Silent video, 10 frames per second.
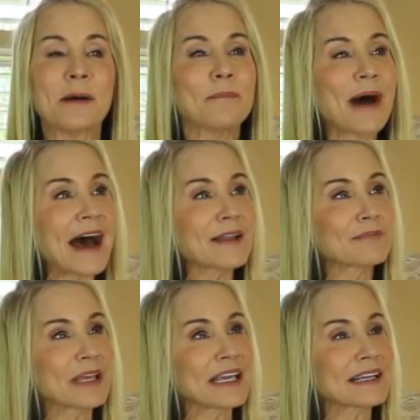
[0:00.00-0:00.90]
But
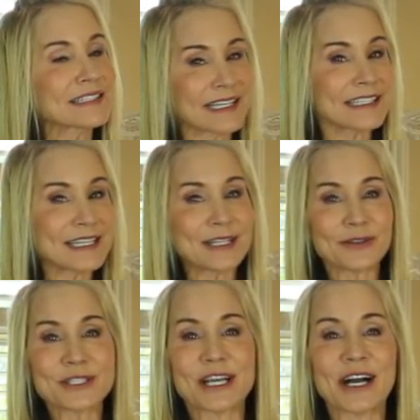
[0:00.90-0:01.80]
being sixty
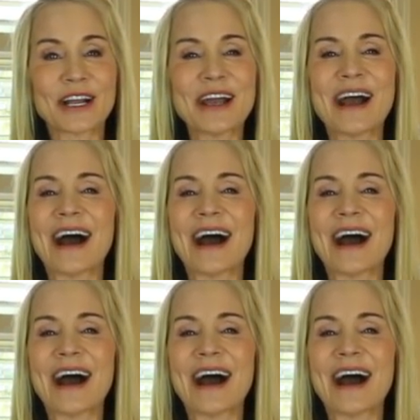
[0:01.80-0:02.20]
years young,